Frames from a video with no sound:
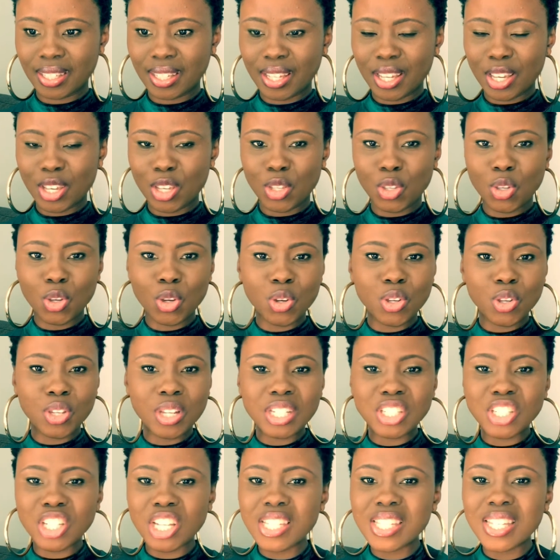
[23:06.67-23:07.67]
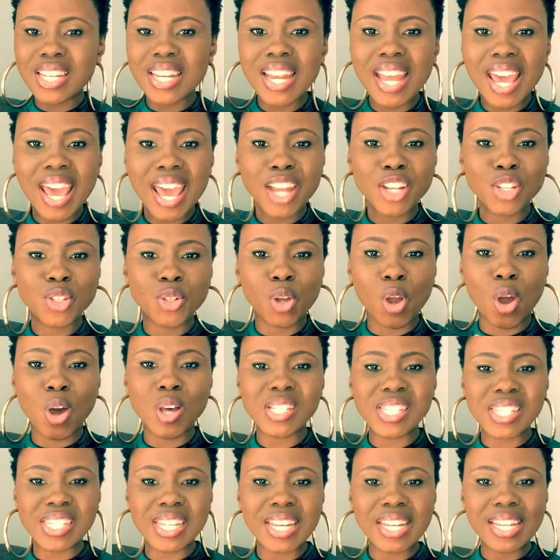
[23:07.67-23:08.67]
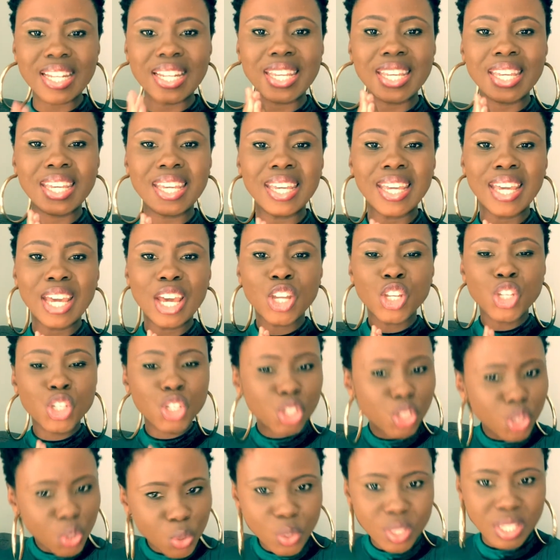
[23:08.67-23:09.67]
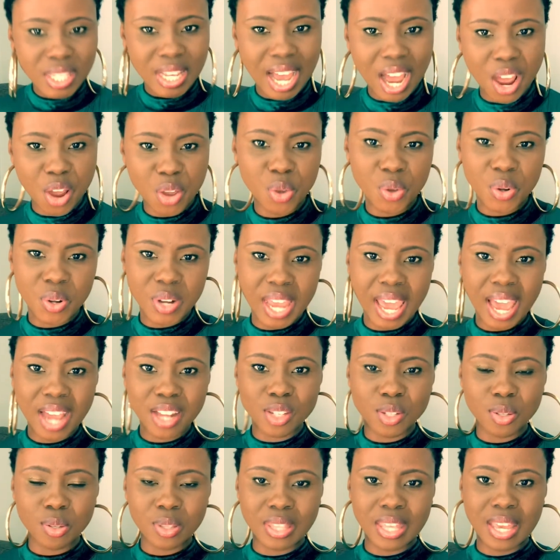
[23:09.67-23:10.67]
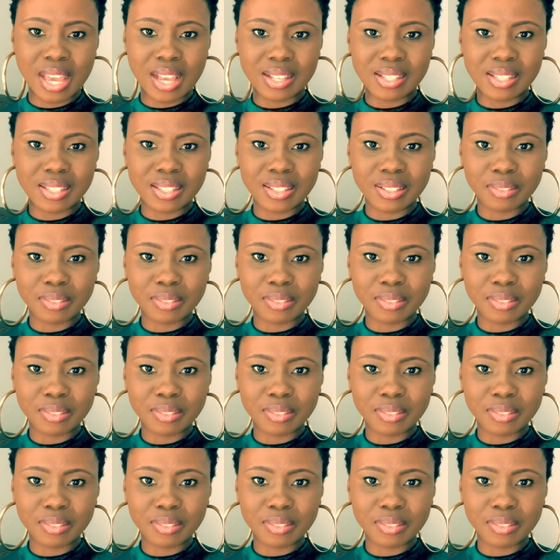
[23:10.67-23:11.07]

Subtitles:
You just learn to constantly choose how you react to things.